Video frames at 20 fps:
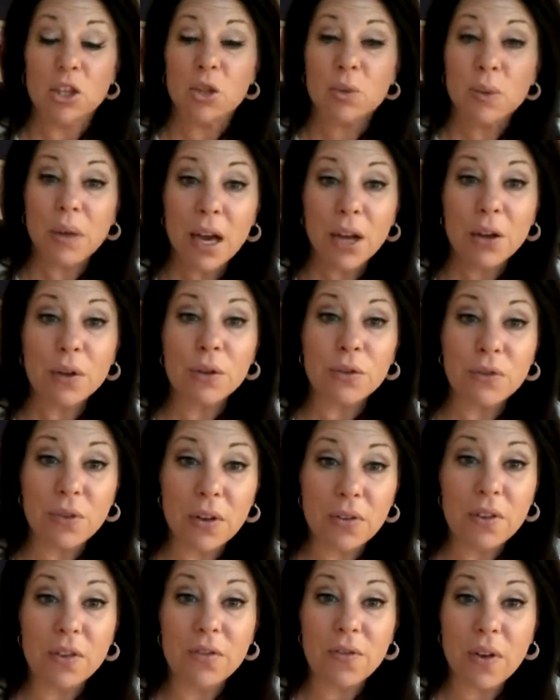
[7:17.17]

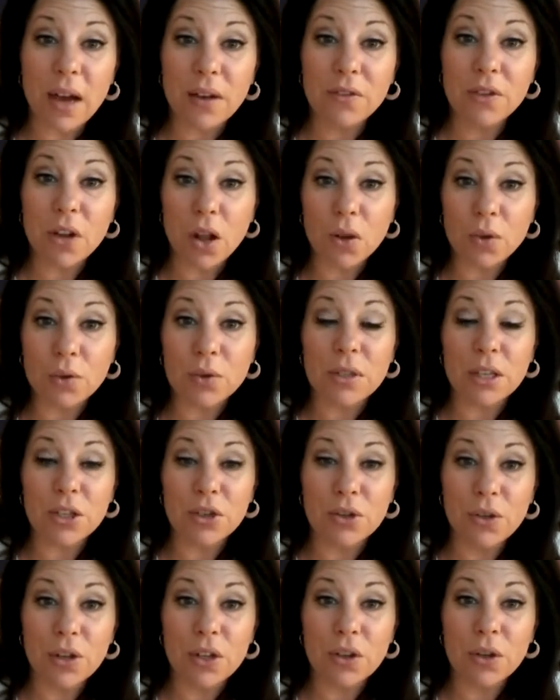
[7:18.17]
$355
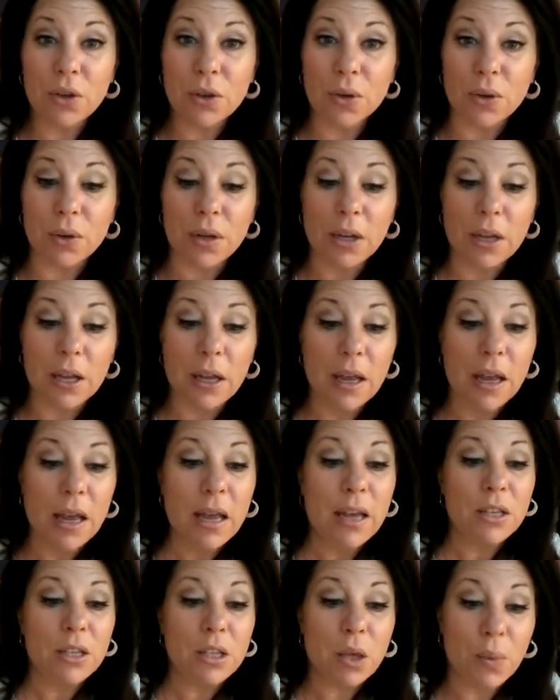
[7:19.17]
that you can earn.
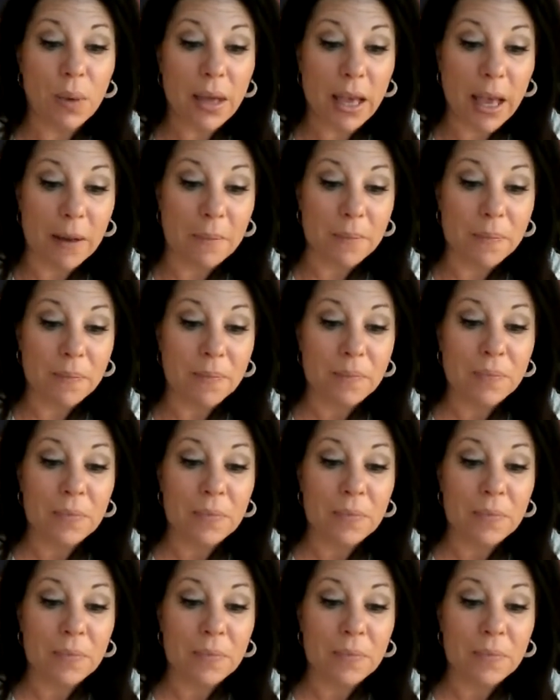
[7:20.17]
So again,